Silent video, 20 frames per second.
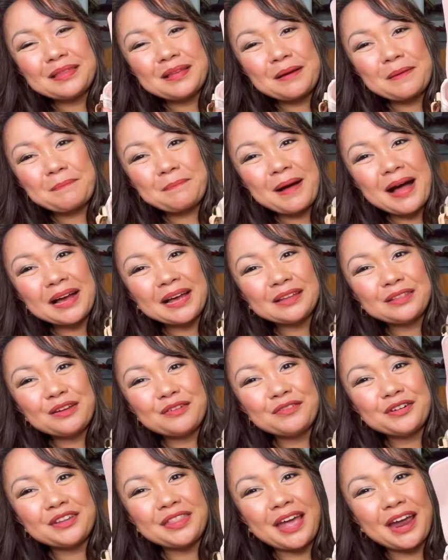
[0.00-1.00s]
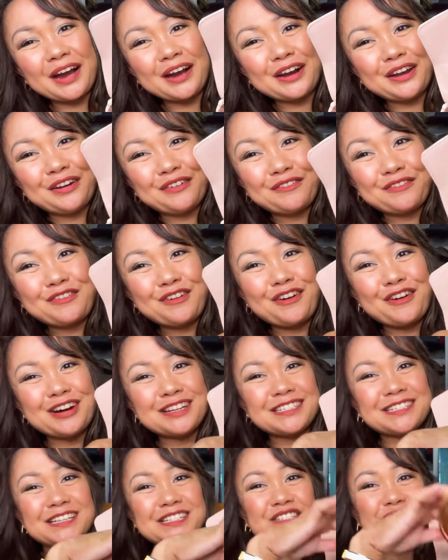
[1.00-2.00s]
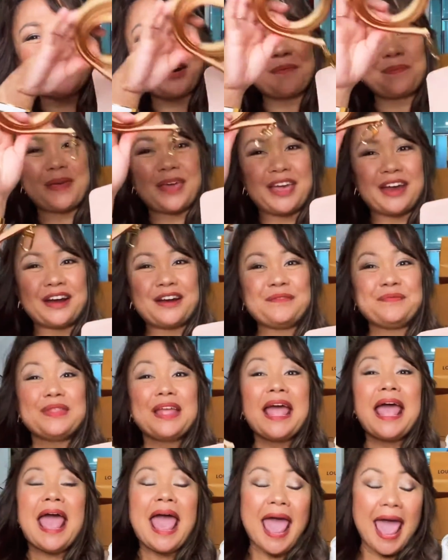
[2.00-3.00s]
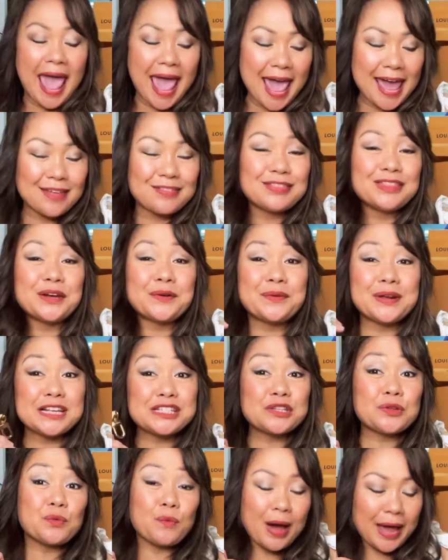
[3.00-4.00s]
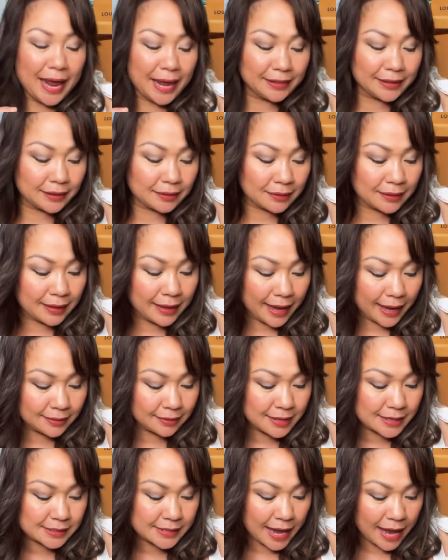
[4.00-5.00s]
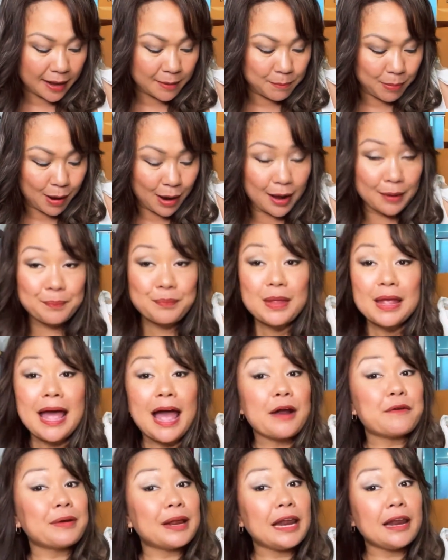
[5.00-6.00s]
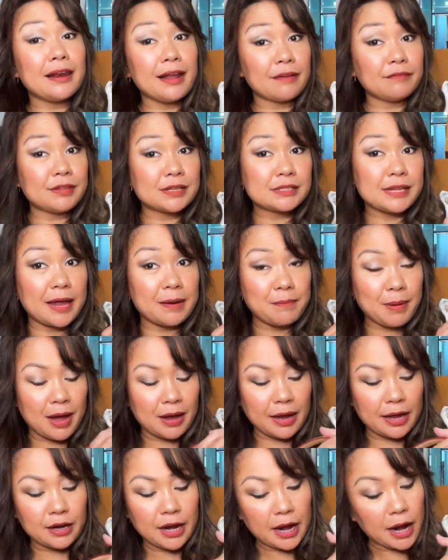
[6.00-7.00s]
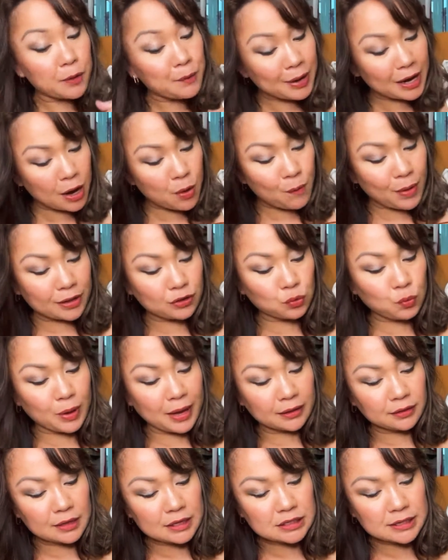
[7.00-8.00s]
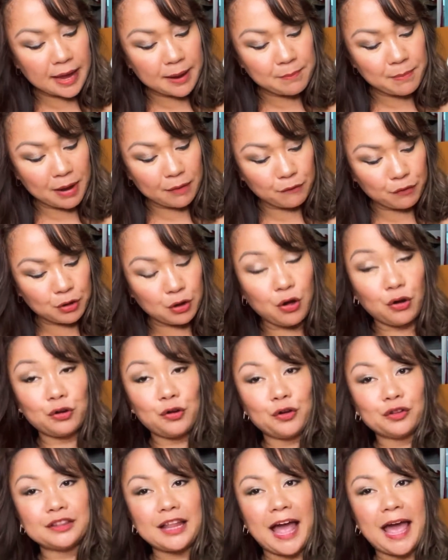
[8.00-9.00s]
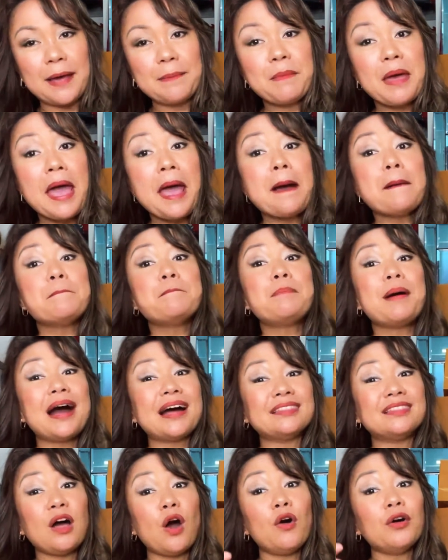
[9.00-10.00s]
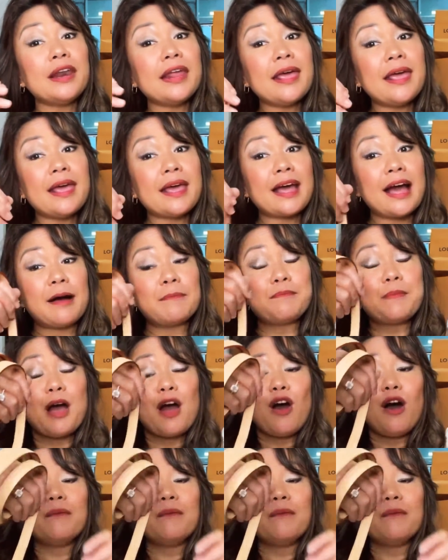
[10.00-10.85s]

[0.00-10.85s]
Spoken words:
pocket over there, and of course the strap here. And the reason why I didn't get this handbag, I really love this handbag and I really want to get this handbag for a long time, but the only hiccup of